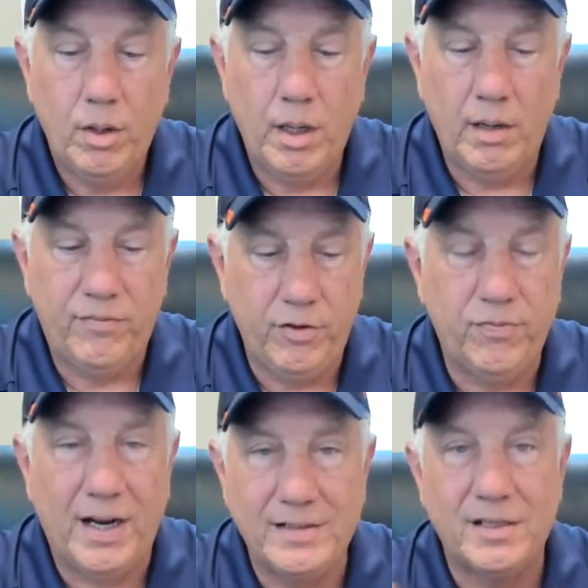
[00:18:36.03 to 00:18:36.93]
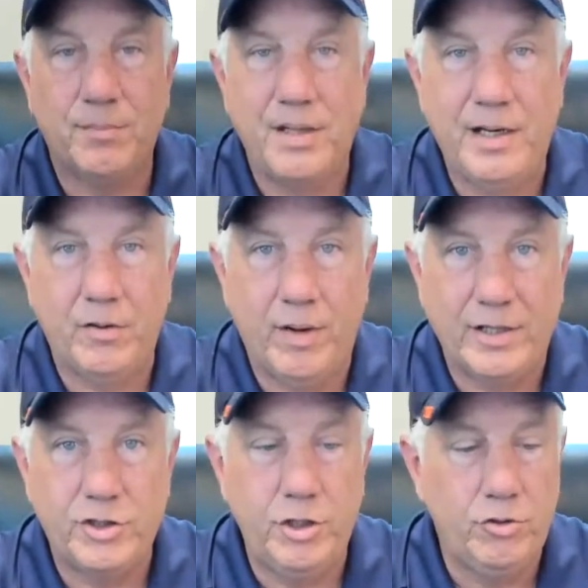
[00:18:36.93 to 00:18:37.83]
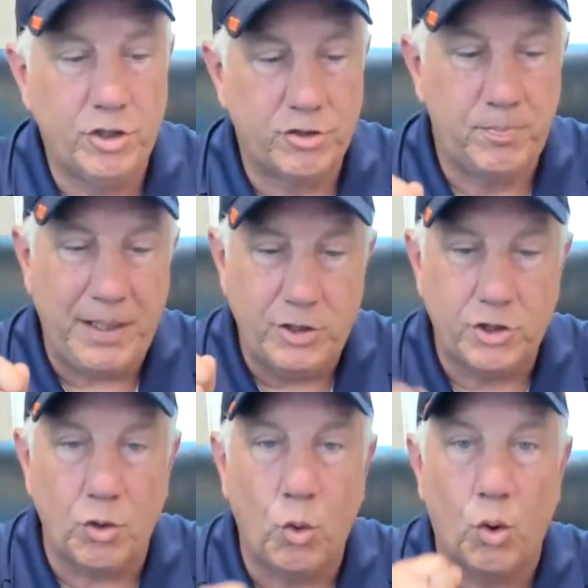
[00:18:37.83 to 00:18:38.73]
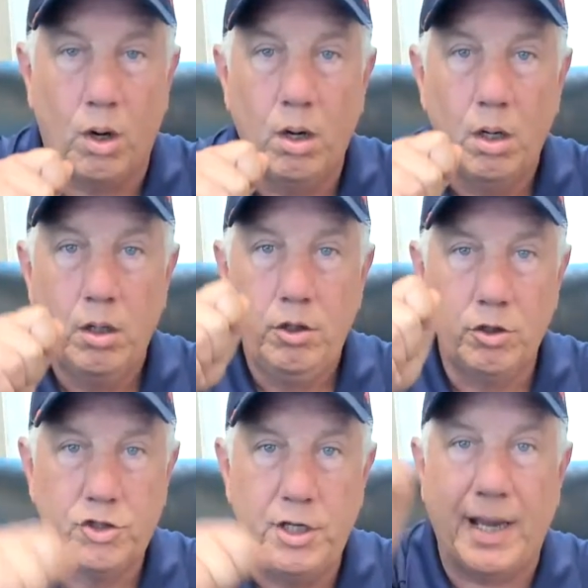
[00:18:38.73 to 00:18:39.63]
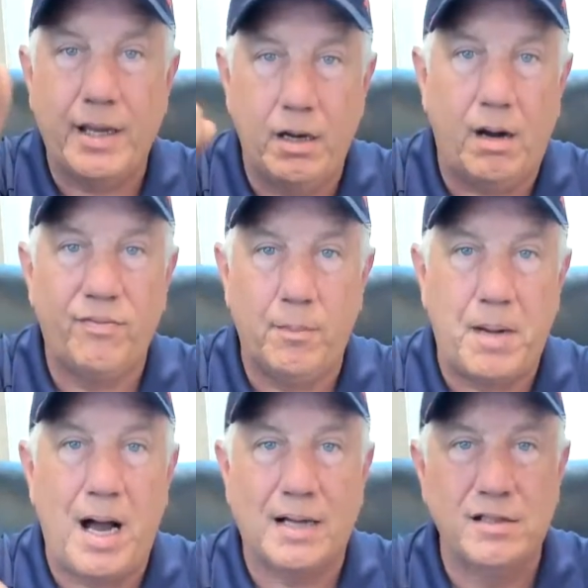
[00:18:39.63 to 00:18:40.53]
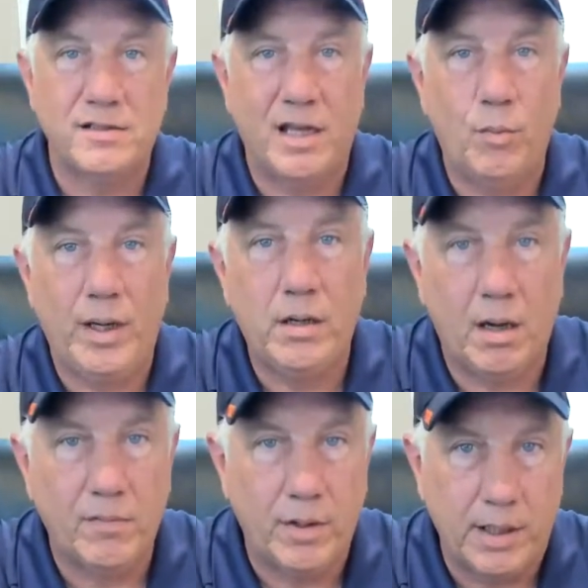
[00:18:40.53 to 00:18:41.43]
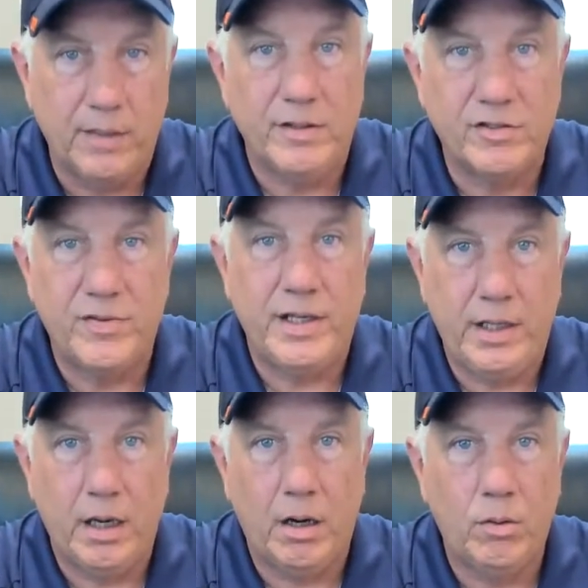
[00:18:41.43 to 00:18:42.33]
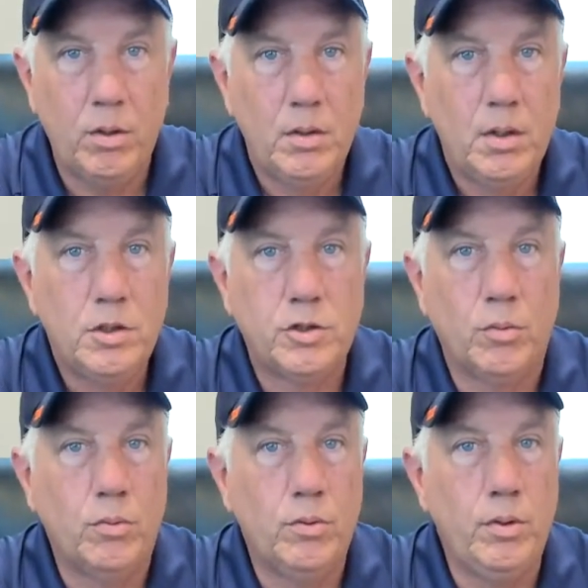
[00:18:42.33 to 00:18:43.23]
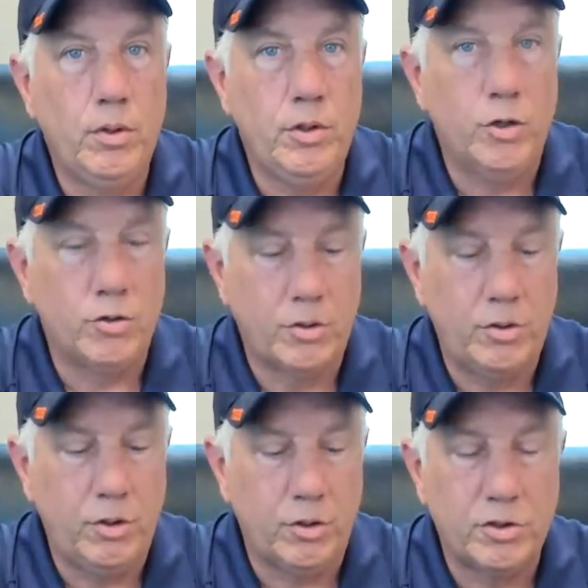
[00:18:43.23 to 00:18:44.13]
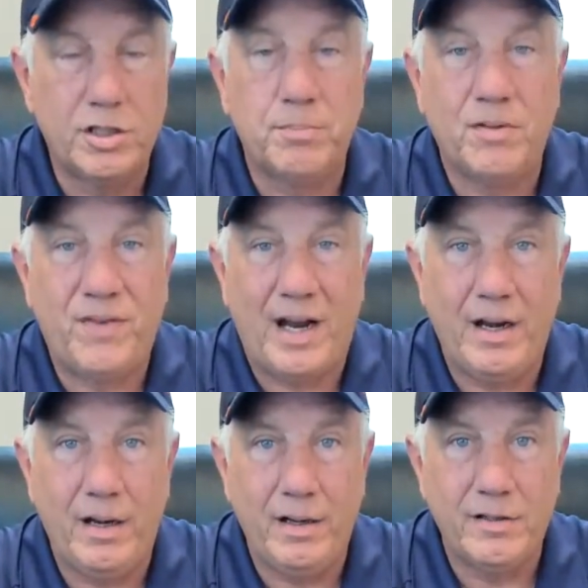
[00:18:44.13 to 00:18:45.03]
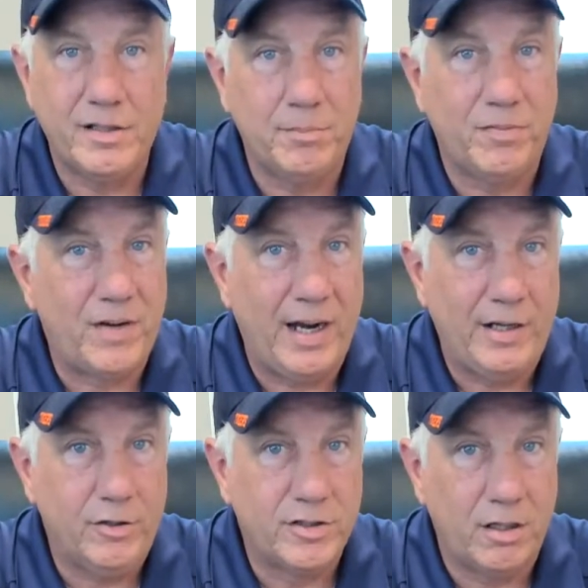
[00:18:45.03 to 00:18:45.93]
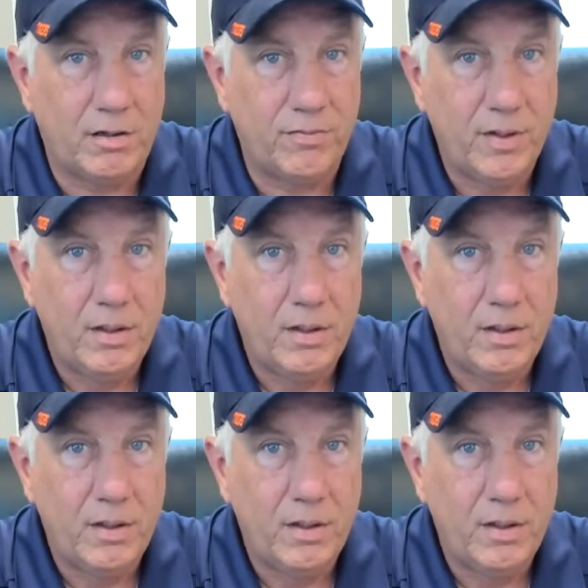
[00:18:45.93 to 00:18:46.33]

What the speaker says: if you find something that interests you, just be sure you're checking off the boxes that we covered in this video. So you're simplifying yourself,